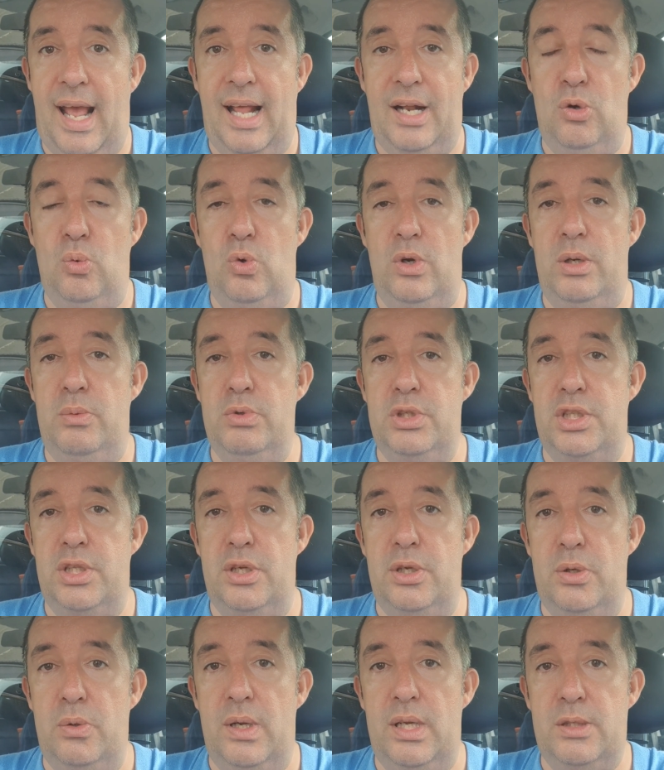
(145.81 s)
and all it would
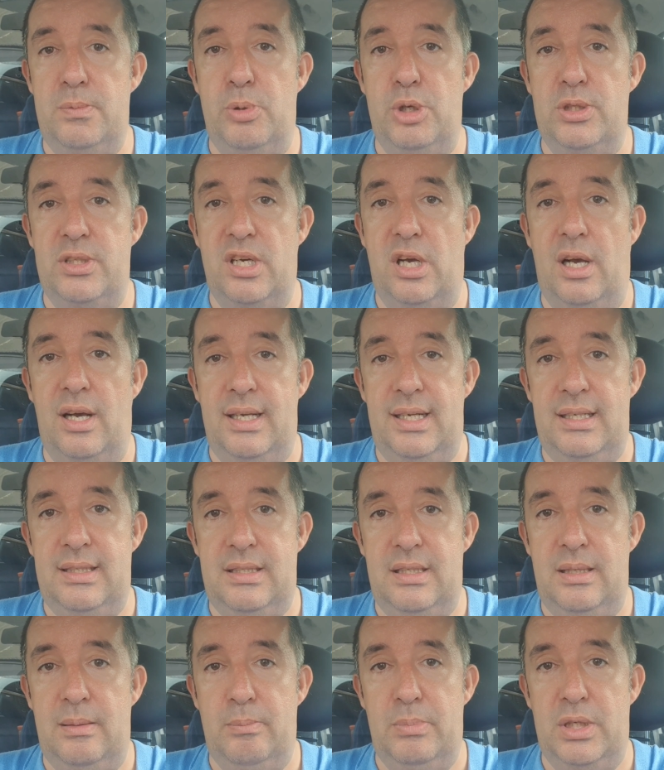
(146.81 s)
do is put our
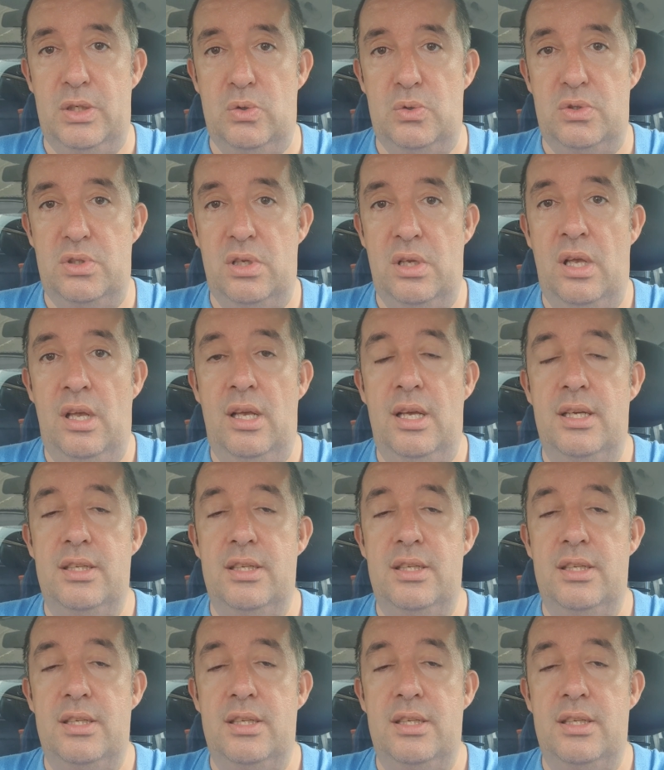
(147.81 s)
heating bills